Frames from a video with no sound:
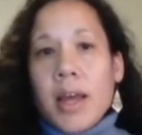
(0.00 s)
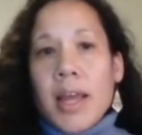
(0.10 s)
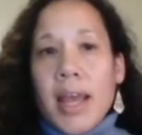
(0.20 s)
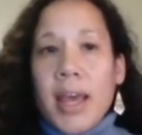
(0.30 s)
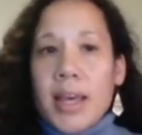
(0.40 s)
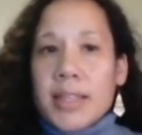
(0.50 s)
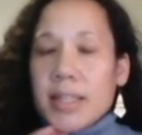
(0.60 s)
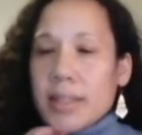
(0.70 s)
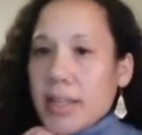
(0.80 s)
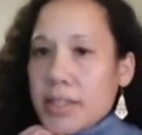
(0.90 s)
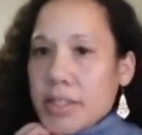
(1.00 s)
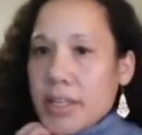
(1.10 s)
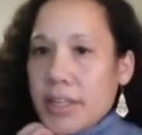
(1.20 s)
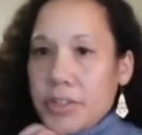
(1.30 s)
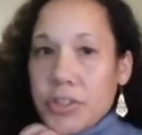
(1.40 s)
And there's
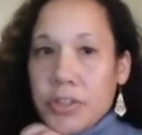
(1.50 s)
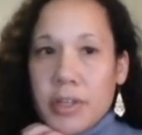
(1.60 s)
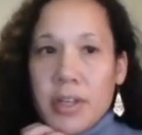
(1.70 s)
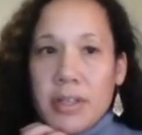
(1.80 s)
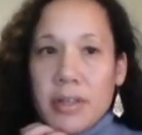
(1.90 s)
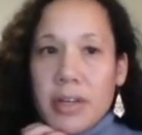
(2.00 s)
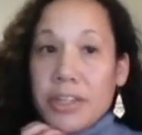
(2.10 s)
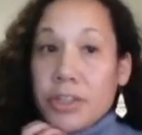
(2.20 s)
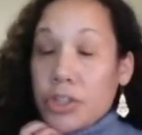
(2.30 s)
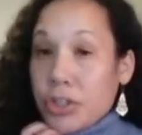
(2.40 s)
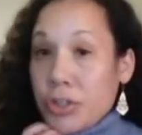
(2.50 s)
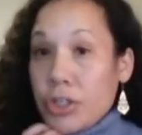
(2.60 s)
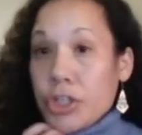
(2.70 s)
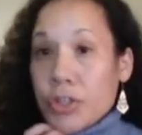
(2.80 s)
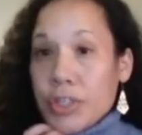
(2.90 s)

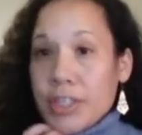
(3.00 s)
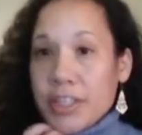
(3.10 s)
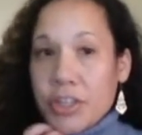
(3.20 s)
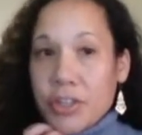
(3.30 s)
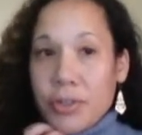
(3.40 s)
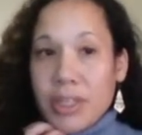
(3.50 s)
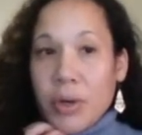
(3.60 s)
interjurisdictional